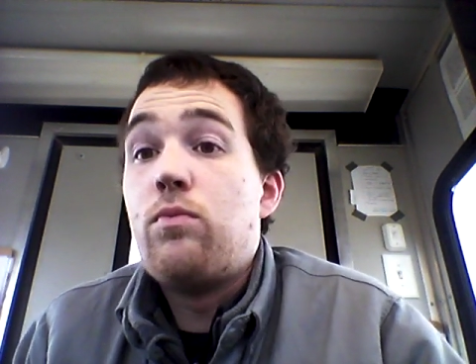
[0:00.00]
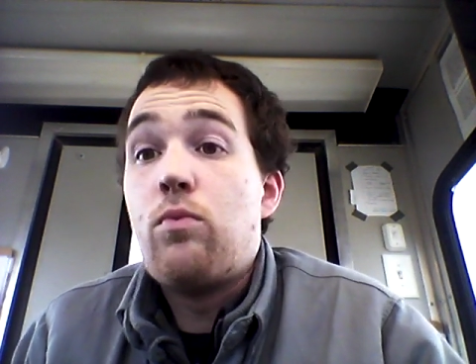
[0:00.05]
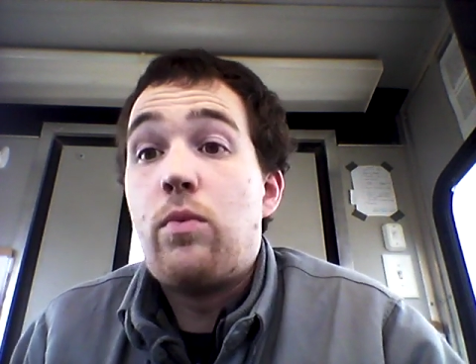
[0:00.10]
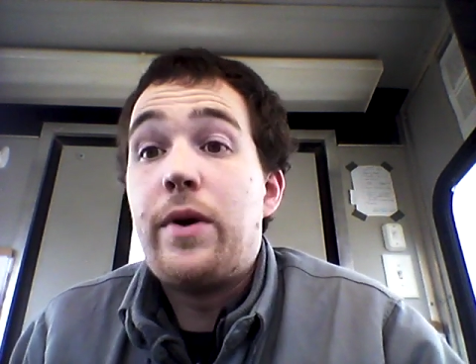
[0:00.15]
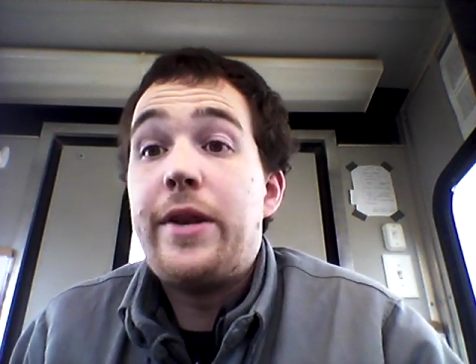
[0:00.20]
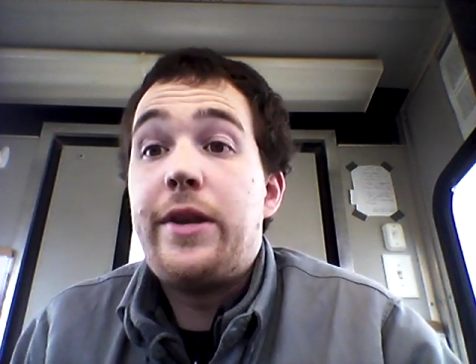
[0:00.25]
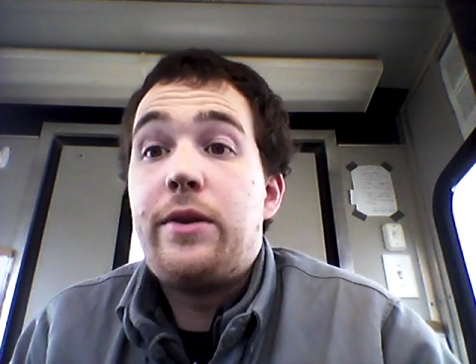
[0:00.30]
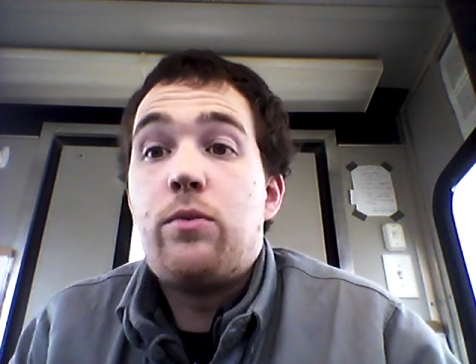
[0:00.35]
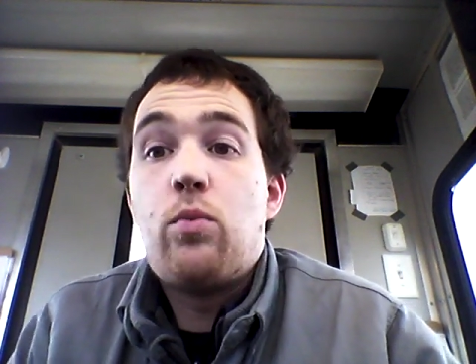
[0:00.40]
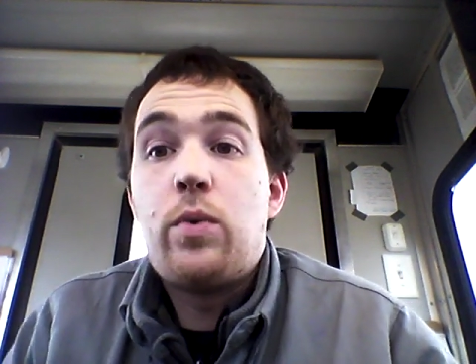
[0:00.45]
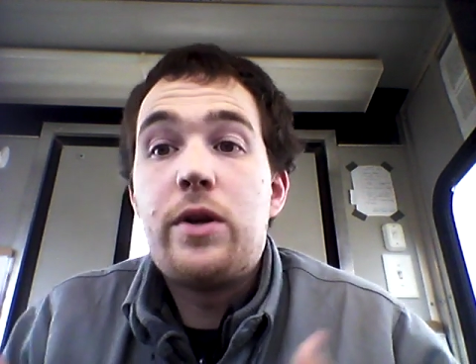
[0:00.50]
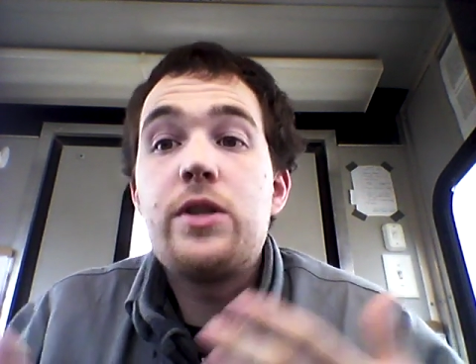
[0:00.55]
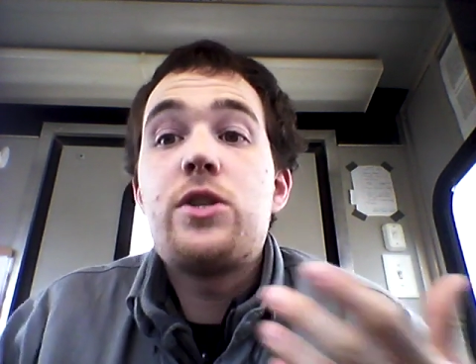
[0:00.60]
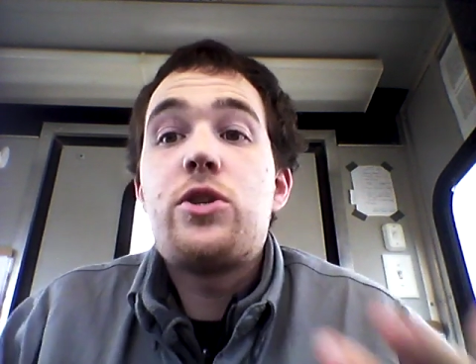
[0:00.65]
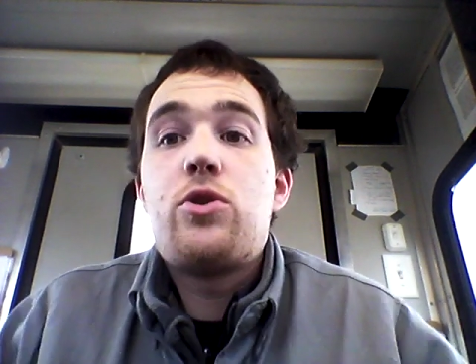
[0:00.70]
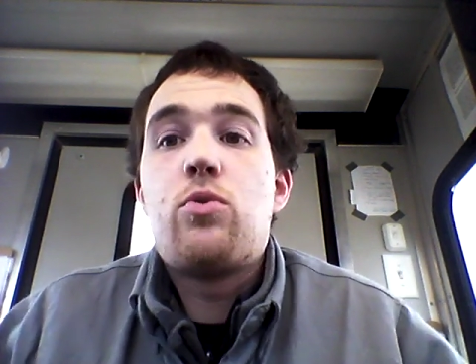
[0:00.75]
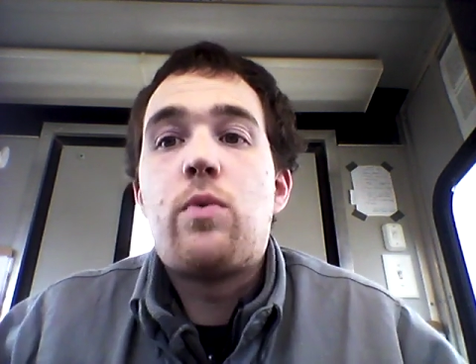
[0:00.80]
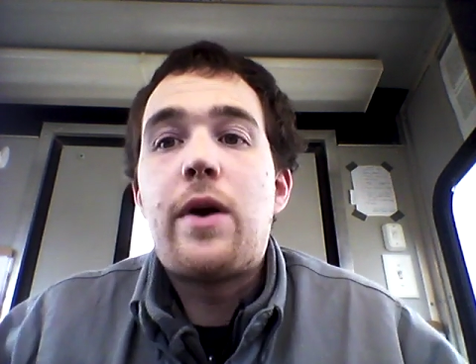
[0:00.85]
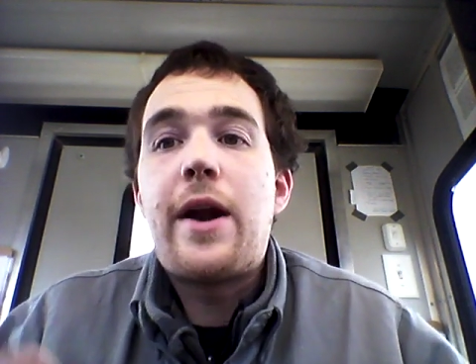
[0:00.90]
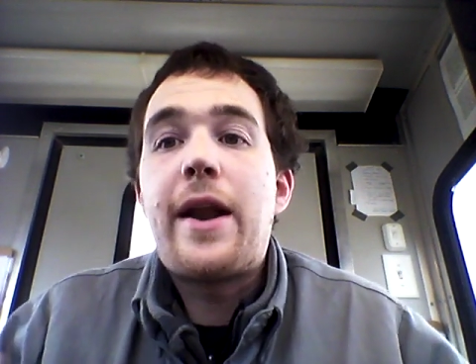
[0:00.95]

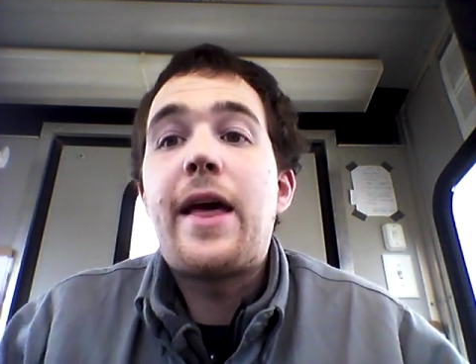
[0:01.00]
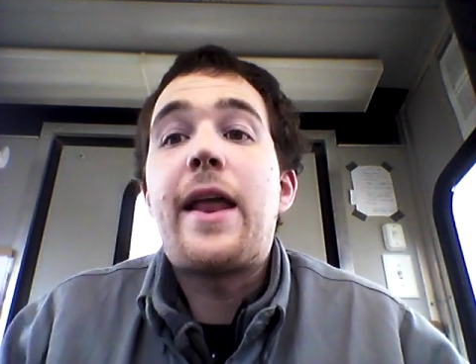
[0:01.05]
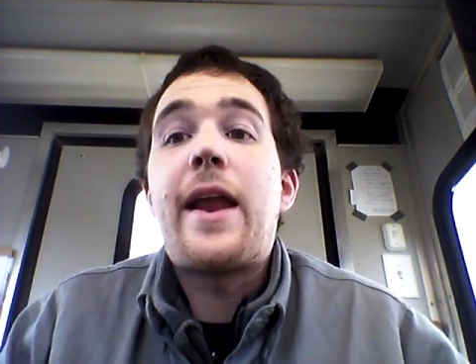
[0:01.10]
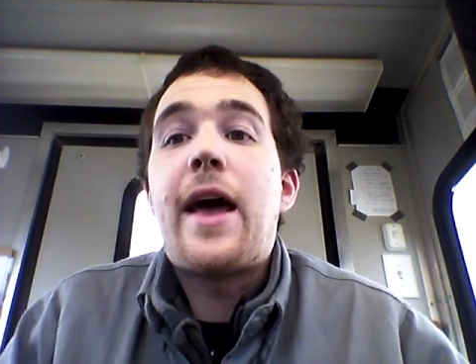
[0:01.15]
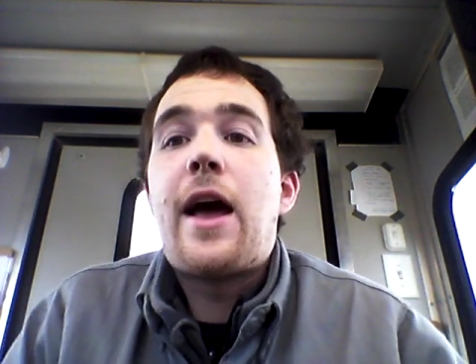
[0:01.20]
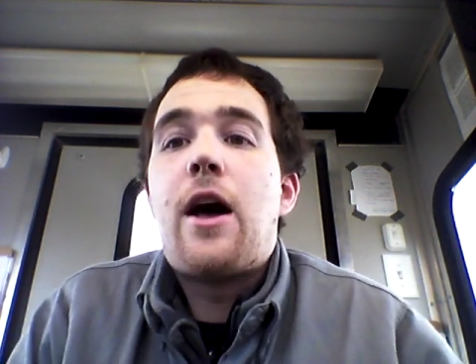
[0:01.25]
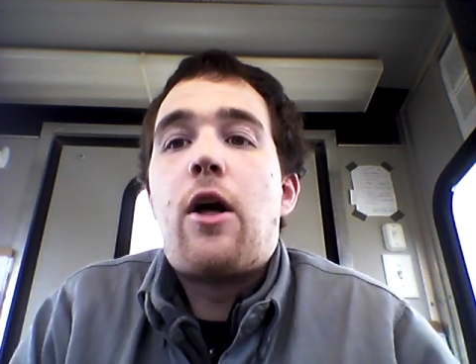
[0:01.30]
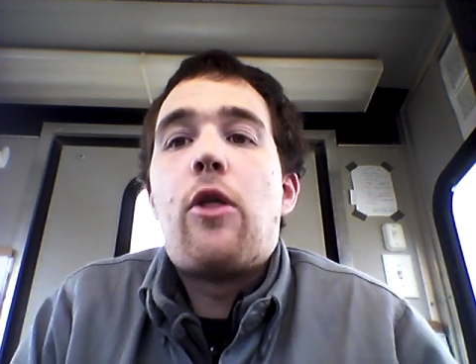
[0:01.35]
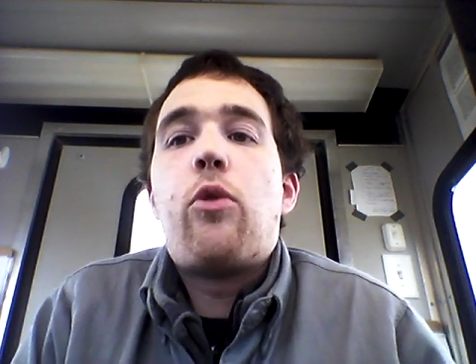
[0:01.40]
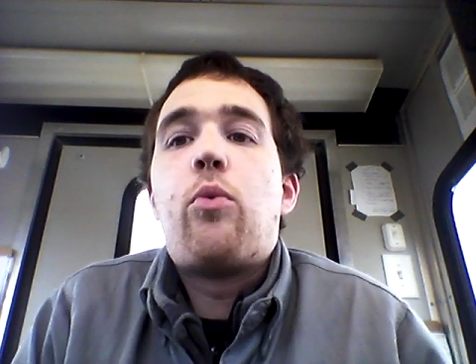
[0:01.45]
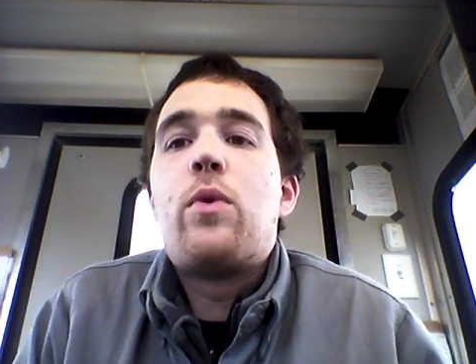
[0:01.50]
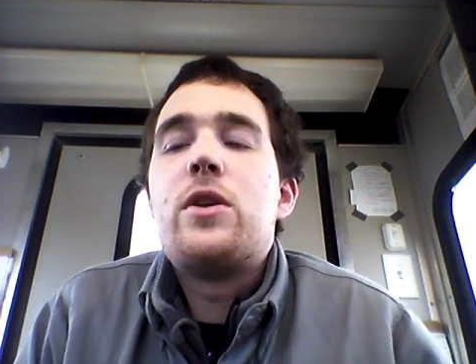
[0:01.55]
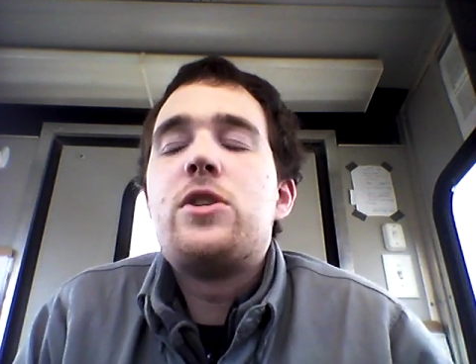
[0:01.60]
once you run out of health,